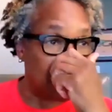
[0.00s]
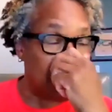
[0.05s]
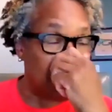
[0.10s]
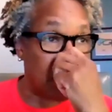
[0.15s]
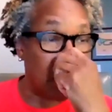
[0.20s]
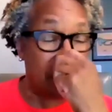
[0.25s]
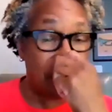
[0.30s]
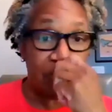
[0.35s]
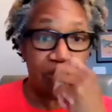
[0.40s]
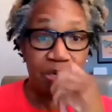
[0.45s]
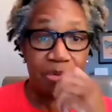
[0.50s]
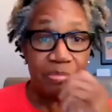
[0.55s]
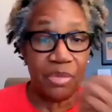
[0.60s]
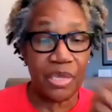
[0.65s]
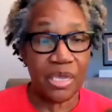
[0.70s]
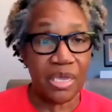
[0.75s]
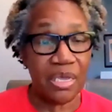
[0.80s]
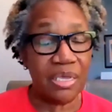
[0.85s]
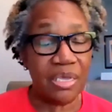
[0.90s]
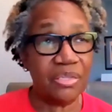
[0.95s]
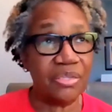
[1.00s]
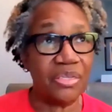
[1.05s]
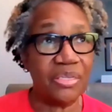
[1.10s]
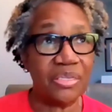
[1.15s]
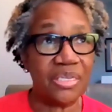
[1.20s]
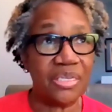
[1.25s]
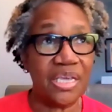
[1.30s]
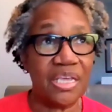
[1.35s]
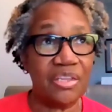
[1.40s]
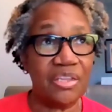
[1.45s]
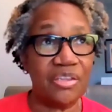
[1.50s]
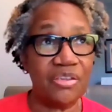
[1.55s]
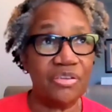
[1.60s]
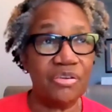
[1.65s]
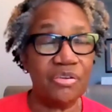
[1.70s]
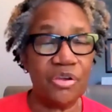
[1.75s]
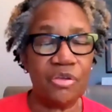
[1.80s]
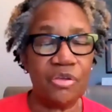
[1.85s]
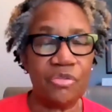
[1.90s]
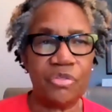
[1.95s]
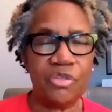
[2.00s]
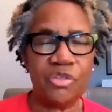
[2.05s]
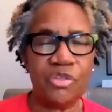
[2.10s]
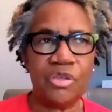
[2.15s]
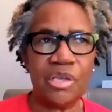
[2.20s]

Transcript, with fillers: She came up to me and said, you know,